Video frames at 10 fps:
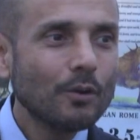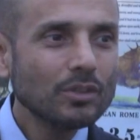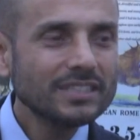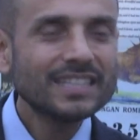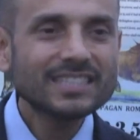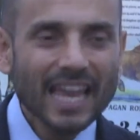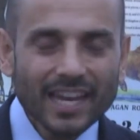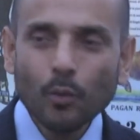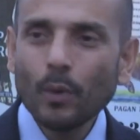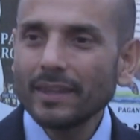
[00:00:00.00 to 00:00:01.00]
What's his
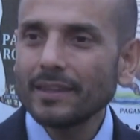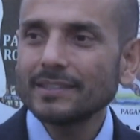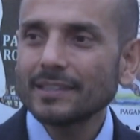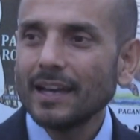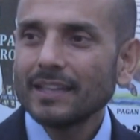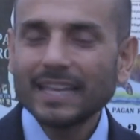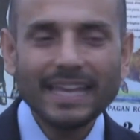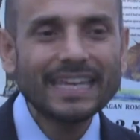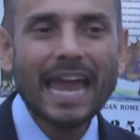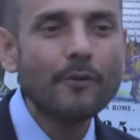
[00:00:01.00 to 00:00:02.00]
second witness that
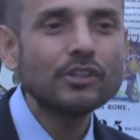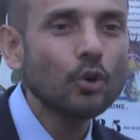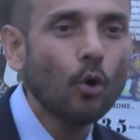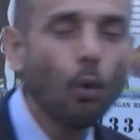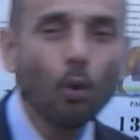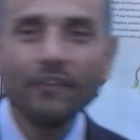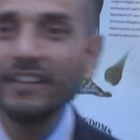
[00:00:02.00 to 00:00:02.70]
he carries all